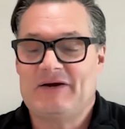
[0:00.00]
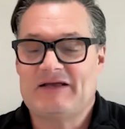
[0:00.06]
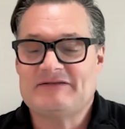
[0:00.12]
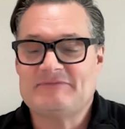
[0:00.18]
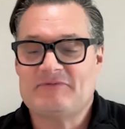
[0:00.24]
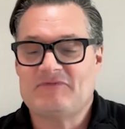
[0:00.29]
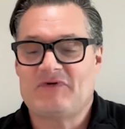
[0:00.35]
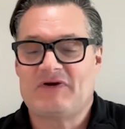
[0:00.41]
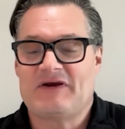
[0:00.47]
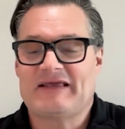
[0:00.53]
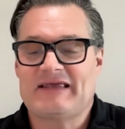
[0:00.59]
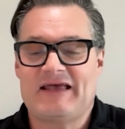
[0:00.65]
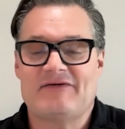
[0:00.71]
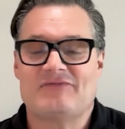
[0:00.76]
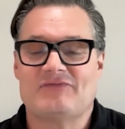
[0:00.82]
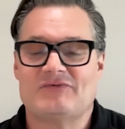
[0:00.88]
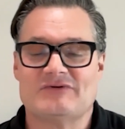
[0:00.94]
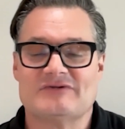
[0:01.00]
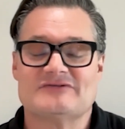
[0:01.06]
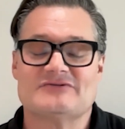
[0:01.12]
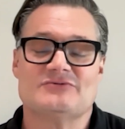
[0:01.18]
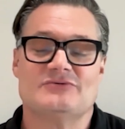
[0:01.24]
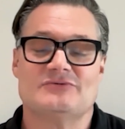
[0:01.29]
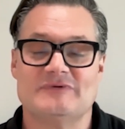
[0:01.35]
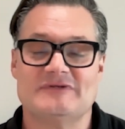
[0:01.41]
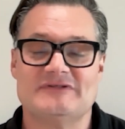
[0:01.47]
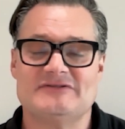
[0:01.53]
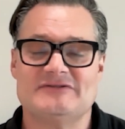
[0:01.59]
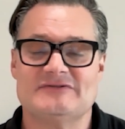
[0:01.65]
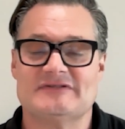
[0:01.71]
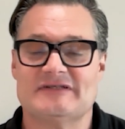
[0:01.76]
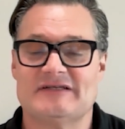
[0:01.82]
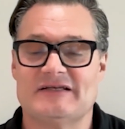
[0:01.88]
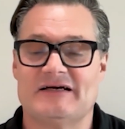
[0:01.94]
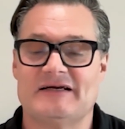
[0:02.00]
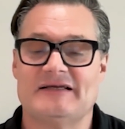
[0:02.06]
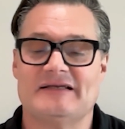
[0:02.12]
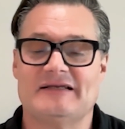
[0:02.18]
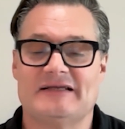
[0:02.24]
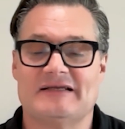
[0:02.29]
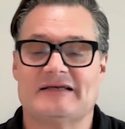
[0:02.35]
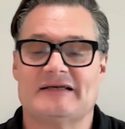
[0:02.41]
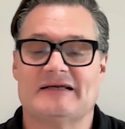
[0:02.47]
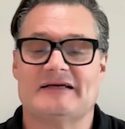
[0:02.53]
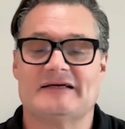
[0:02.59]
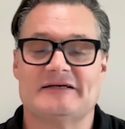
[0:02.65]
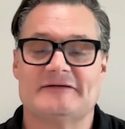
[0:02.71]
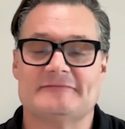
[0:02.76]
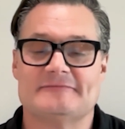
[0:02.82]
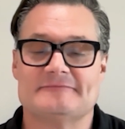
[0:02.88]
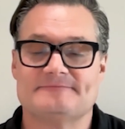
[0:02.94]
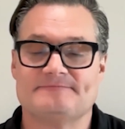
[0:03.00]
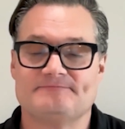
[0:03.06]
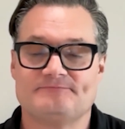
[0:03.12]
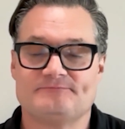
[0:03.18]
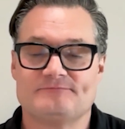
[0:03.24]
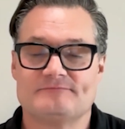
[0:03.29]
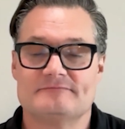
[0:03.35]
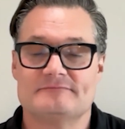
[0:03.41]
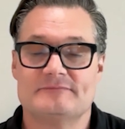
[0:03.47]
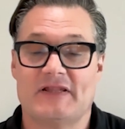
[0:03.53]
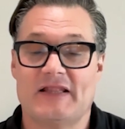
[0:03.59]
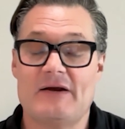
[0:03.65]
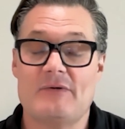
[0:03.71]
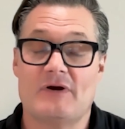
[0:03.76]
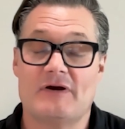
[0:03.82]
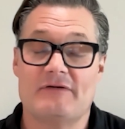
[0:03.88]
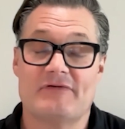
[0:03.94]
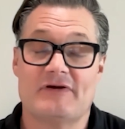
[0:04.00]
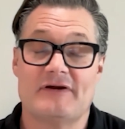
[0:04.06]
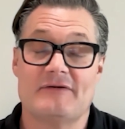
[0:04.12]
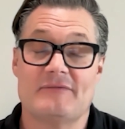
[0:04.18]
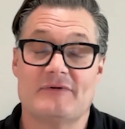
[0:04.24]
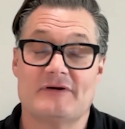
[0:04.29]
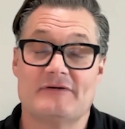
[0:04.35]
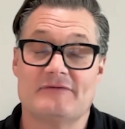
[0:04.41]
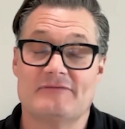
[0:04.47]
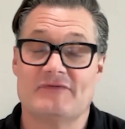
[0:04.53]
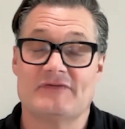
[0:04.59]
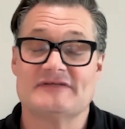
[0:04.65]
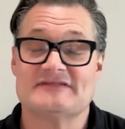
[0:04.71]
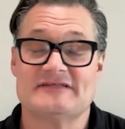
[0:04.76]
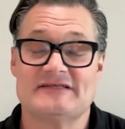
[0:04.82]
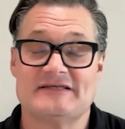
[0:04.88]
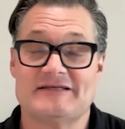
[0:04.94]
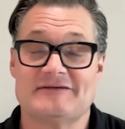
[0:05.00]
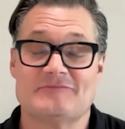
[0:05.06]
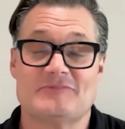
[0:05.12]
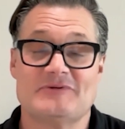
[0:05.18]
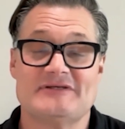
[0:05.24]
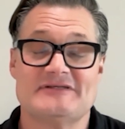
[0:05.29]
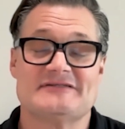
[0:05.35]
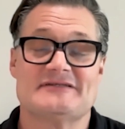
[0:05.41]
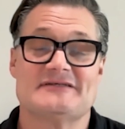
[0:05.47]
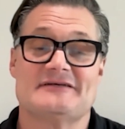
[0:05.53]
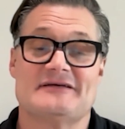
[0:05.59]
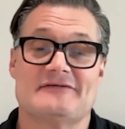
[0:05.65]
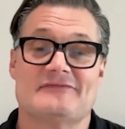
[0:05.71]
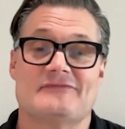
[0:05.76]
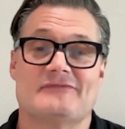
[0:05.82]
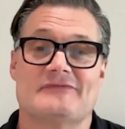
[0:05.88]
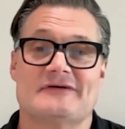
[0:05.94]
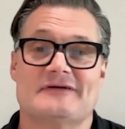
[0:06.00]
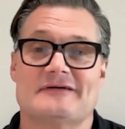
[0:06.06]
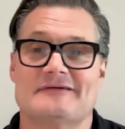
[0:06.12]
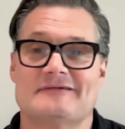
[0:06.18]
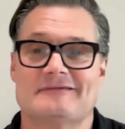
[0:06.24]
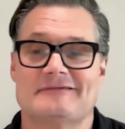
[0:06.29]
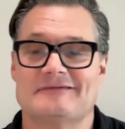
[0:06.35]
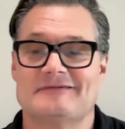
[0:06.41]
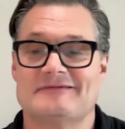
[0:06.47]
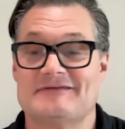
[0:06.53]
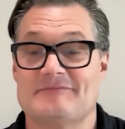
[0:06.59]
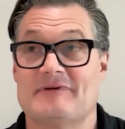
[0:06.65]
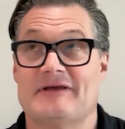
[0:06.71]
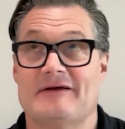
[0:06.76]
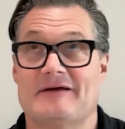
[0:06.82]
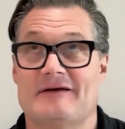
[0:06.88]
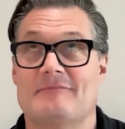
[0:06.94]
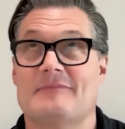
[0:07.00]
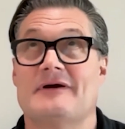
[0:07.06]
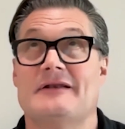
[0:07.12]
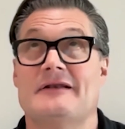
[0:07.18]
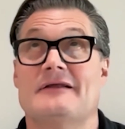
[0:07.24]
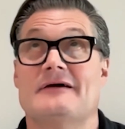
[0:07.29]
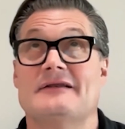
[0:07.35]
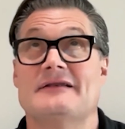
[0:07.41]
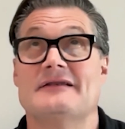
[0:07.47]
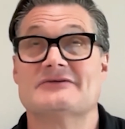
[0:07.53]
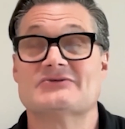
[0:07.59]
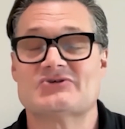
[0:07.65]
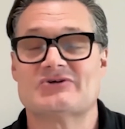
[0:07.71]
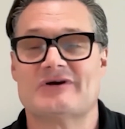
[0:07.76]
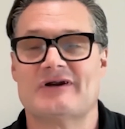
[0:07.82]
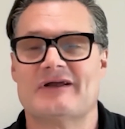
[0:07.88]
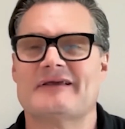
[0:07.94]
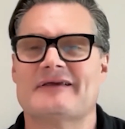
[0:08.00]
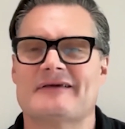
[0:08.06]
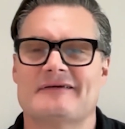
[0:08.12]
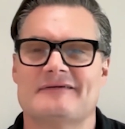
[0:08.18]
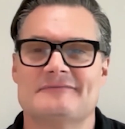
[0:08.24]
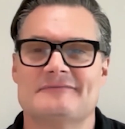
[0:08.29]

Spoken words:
had to be very careful not to always use the lightning. But that worked very well for the ceiling piece to have to be my lightning strike.